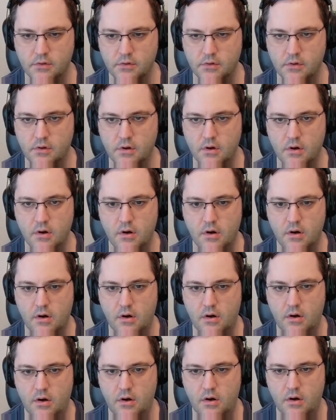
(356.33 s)

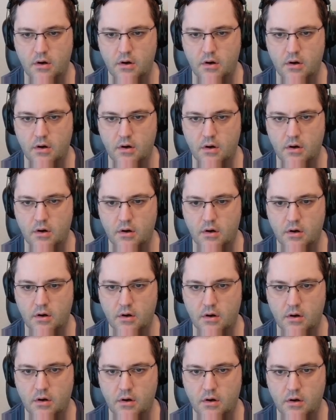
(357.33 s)

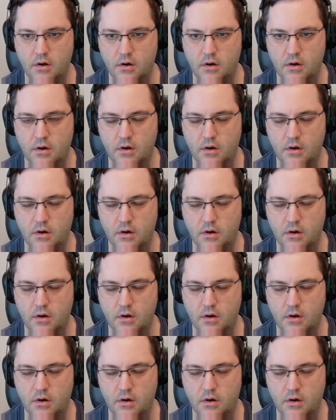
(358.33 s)
Nothing is said.